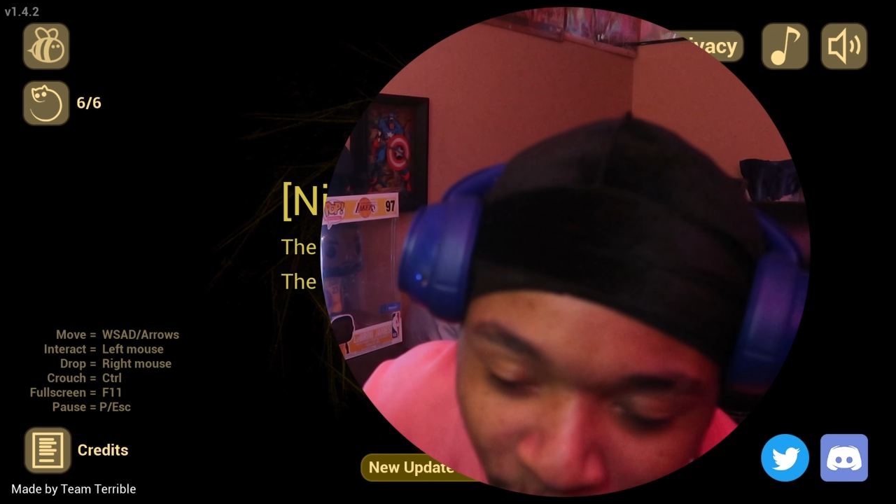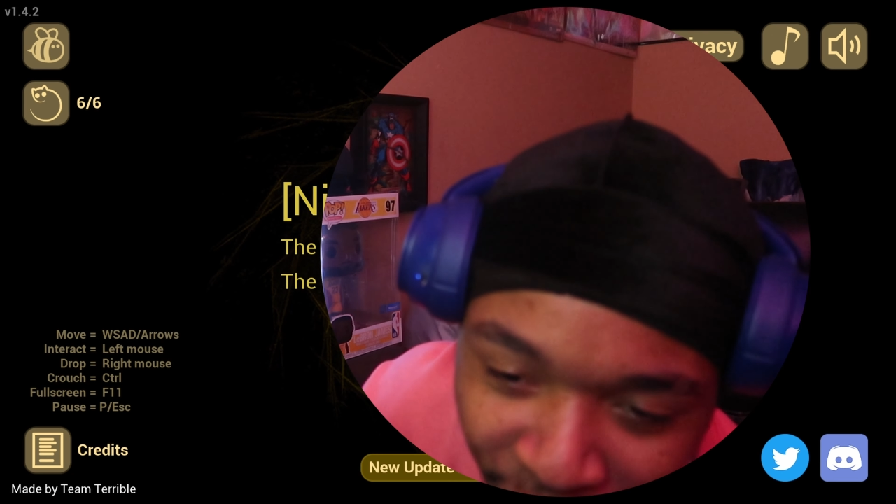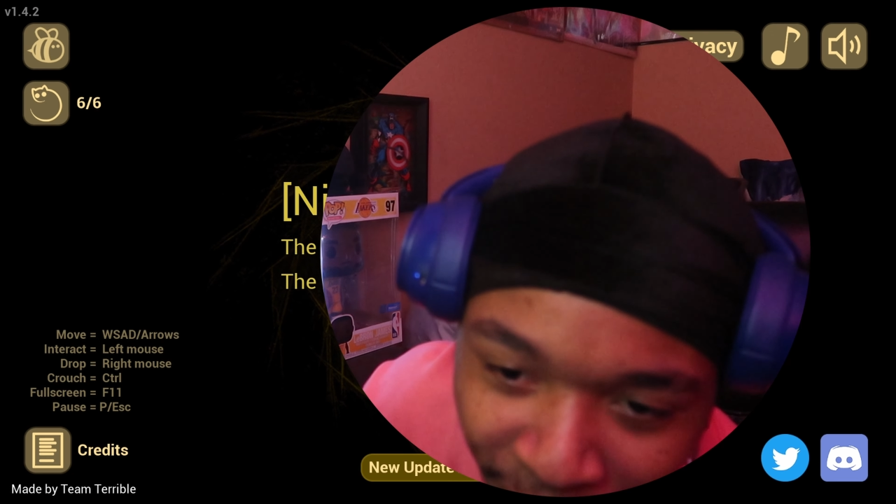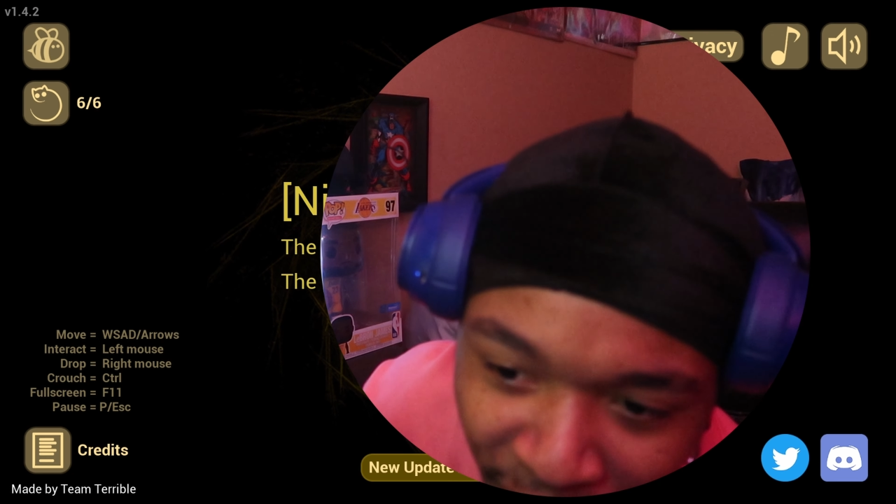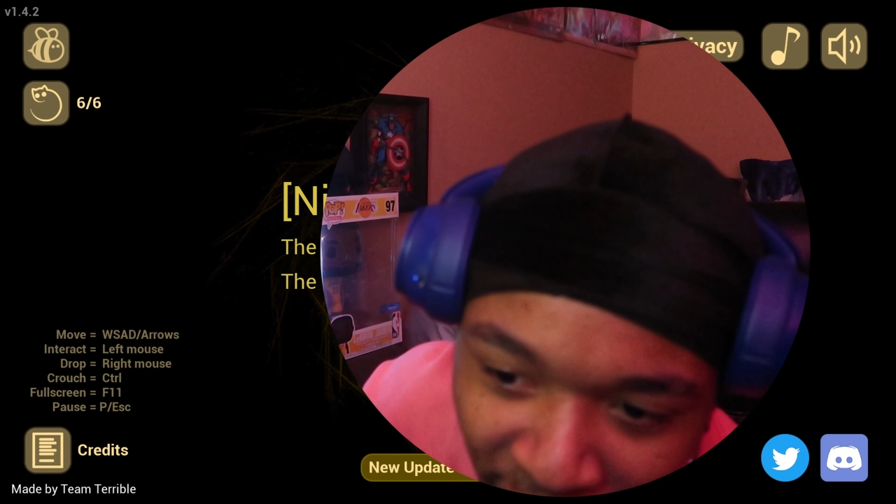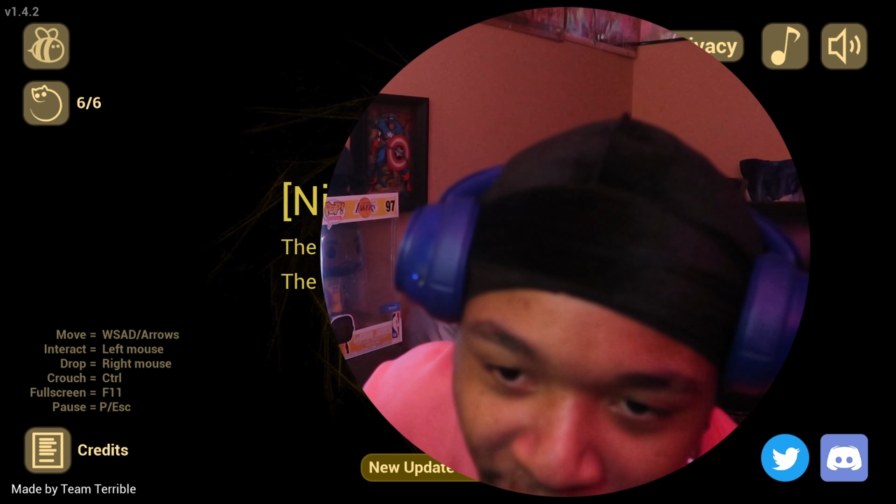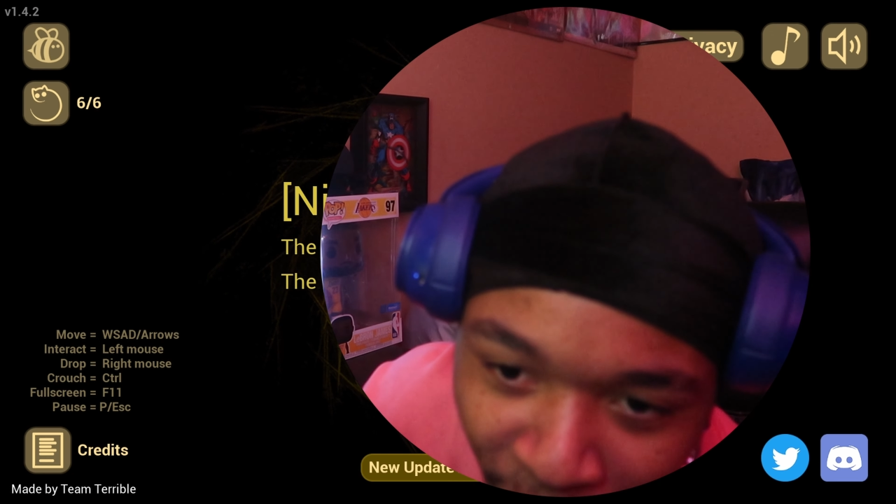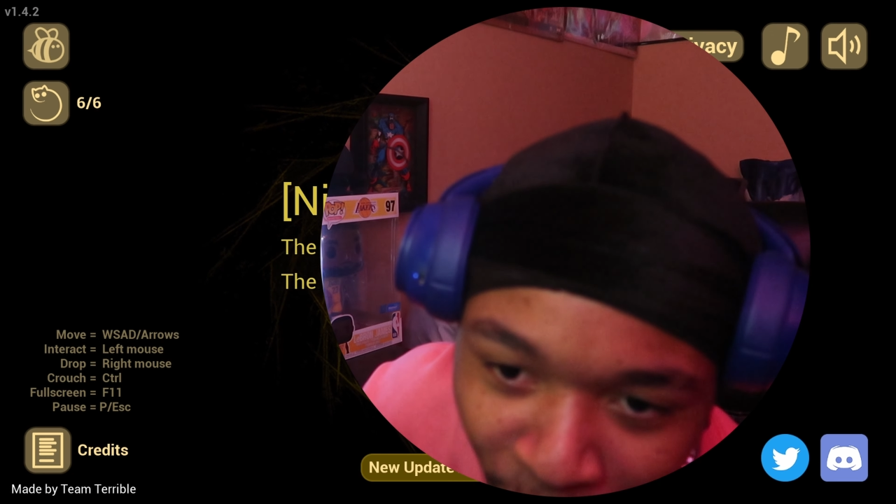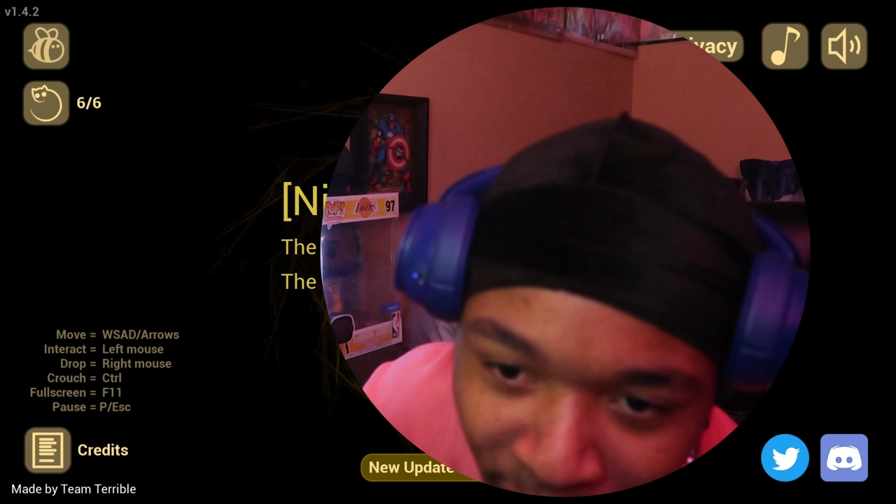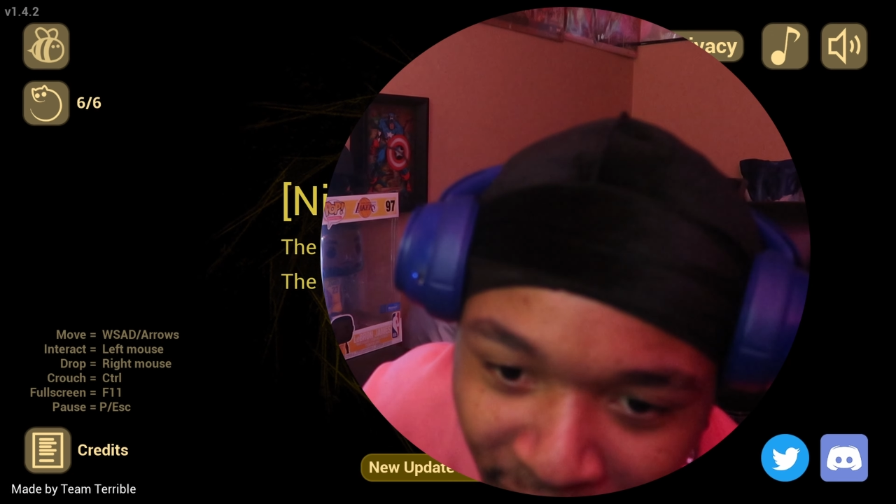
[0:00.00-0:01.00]
on the
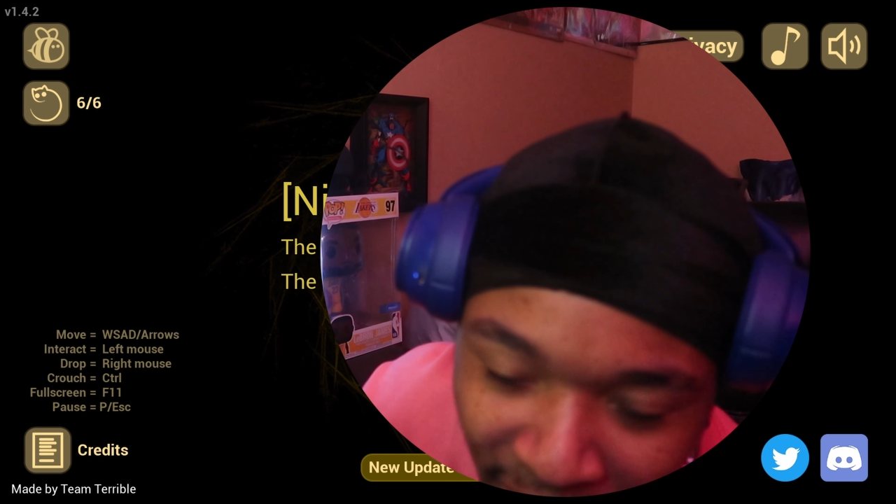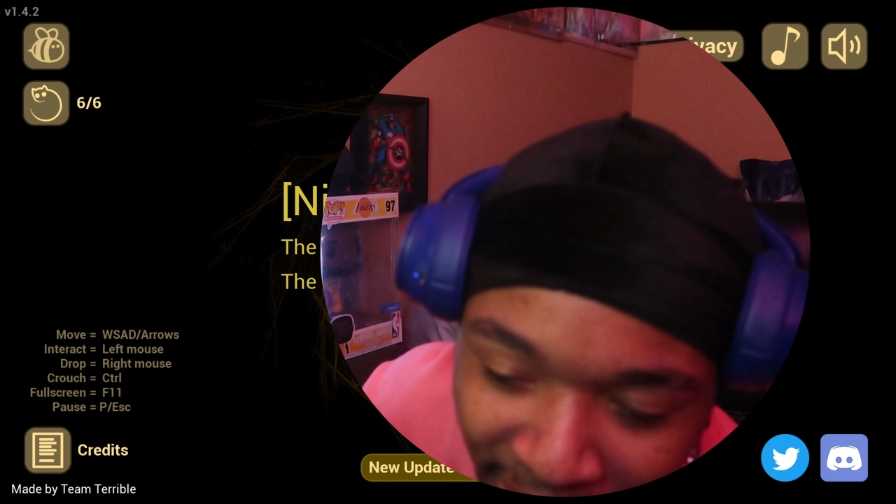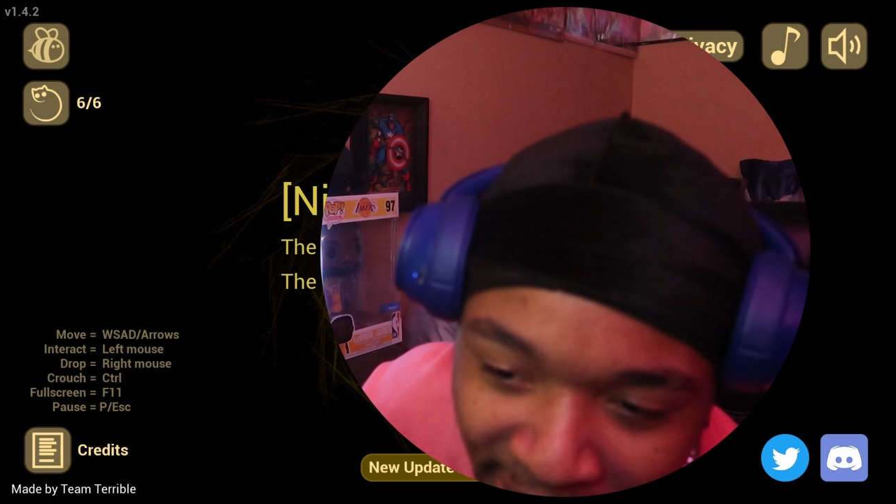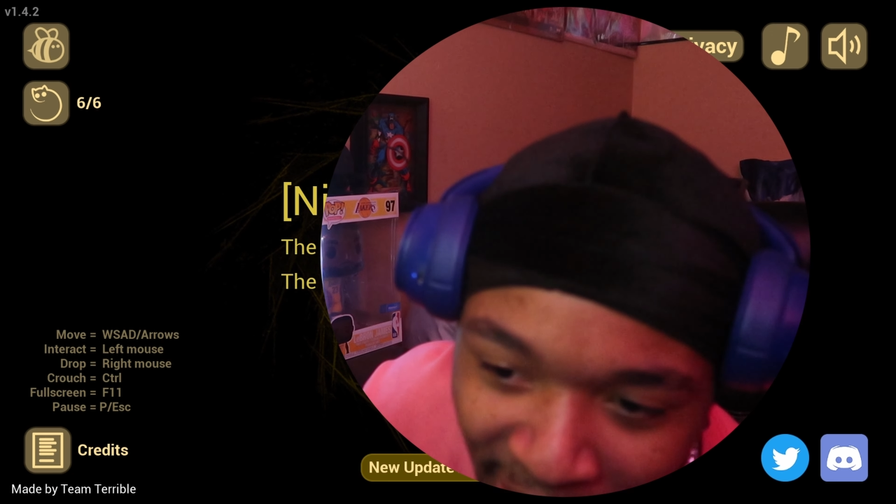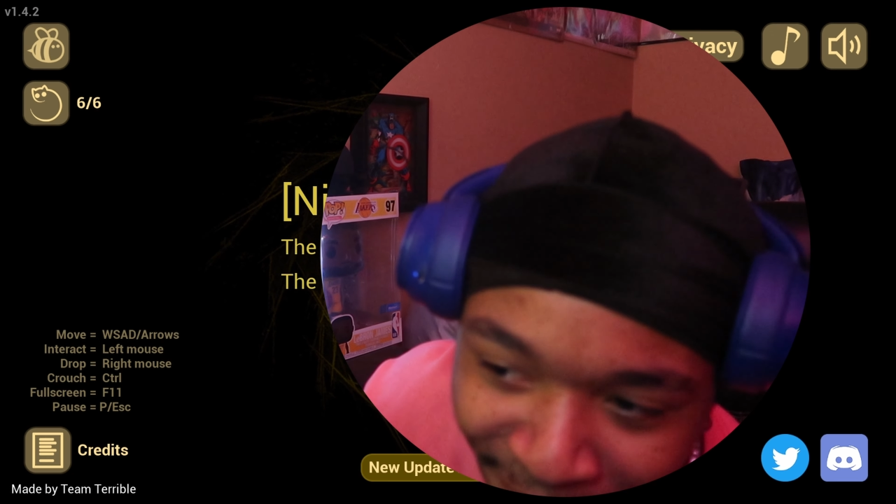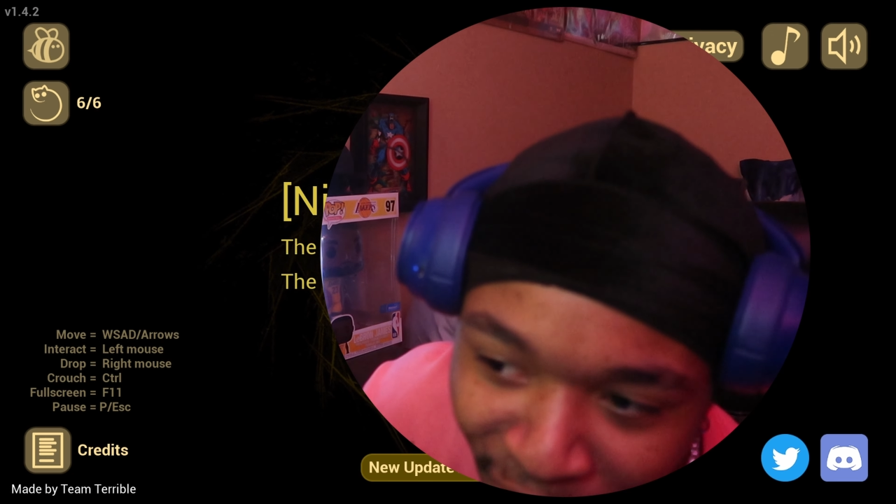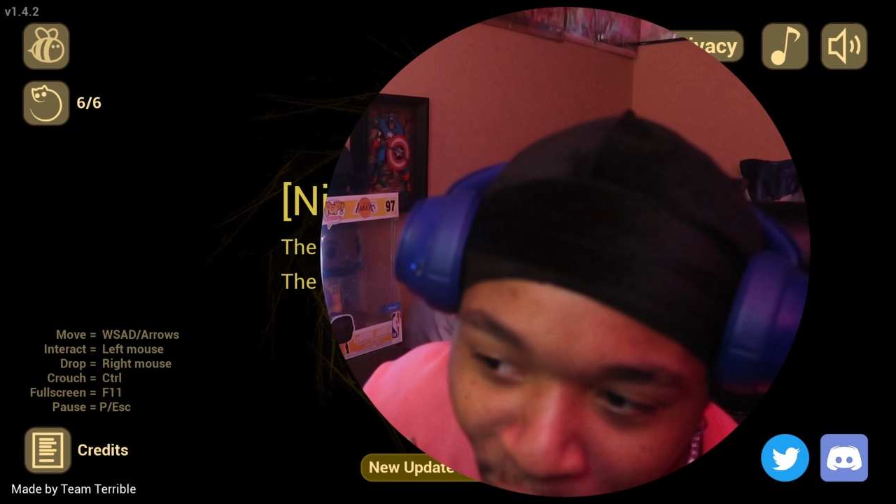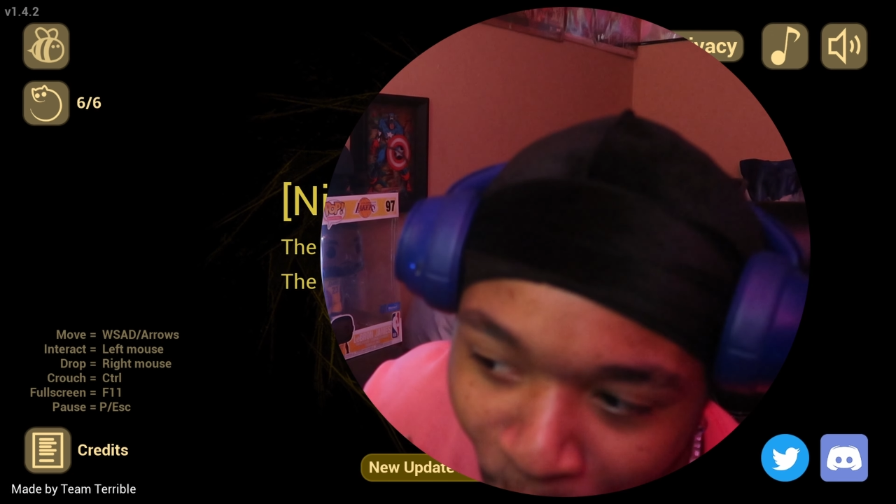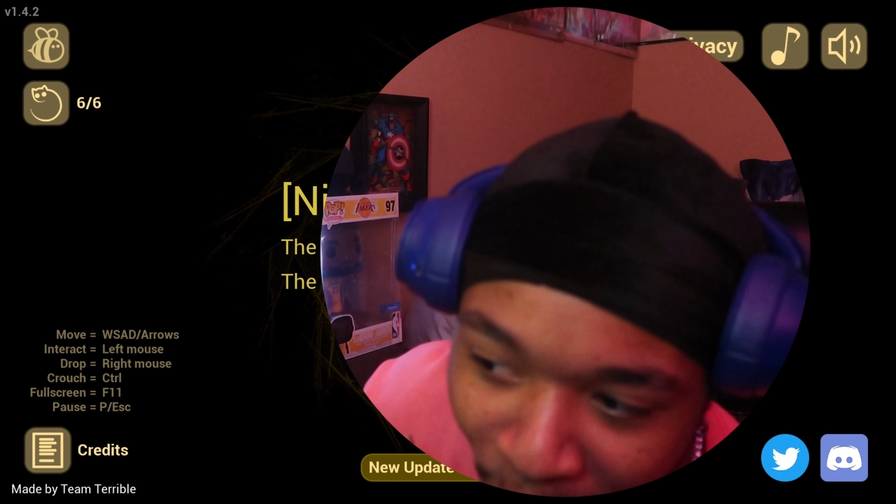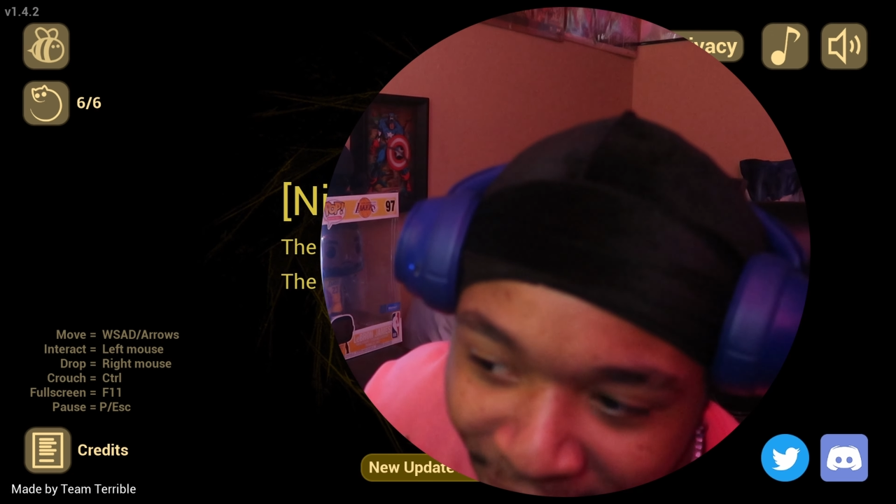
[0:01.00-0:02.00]
video if
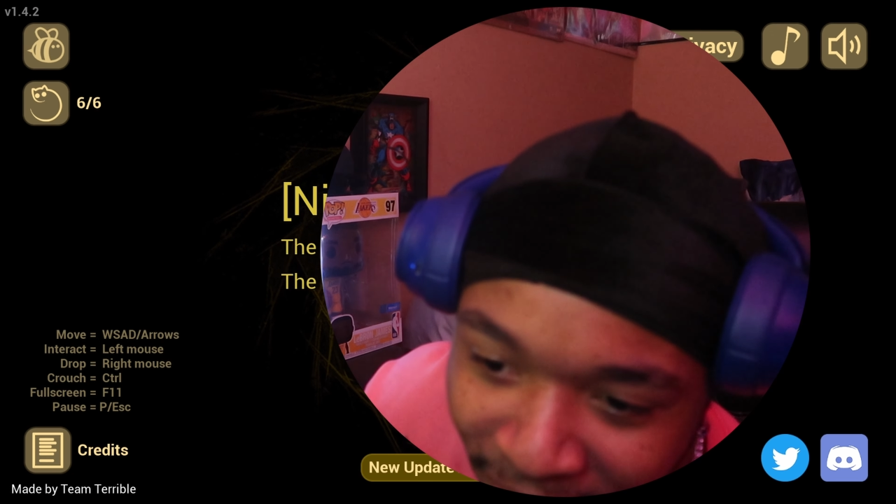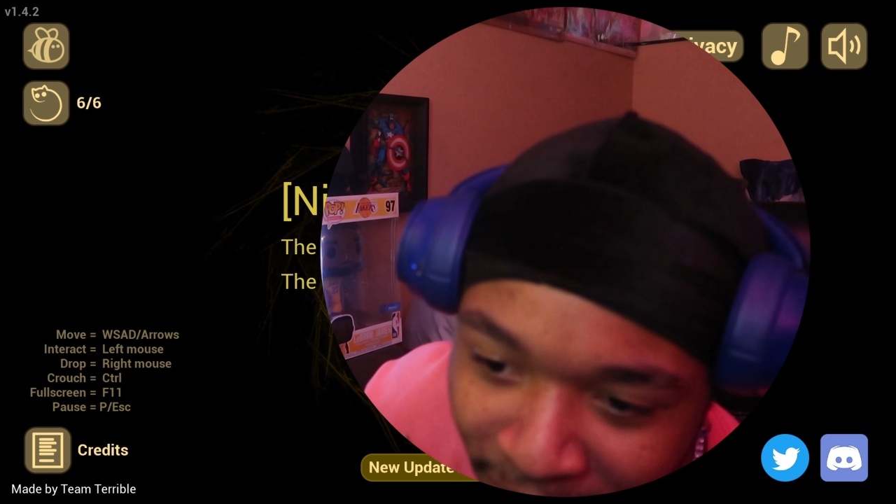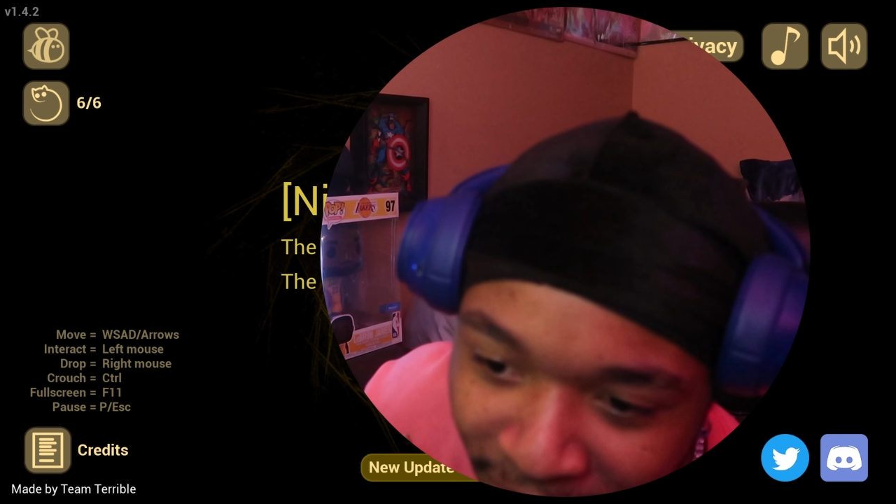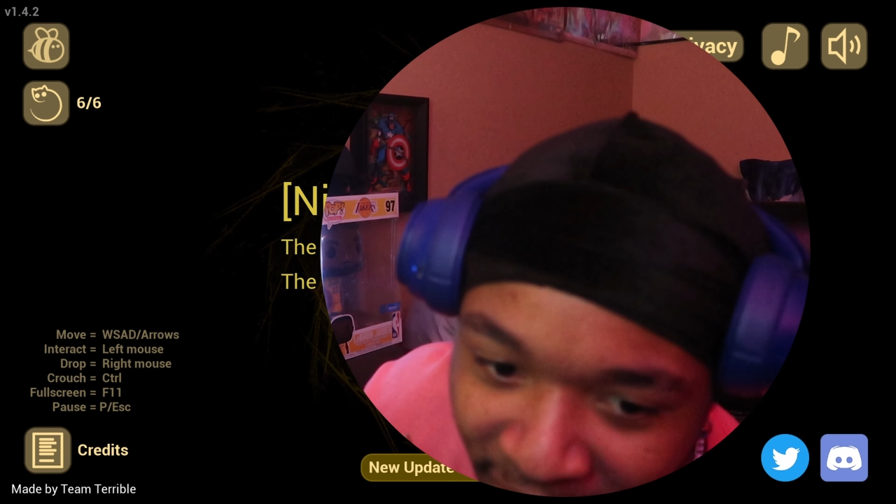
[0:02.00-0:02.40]
y'all want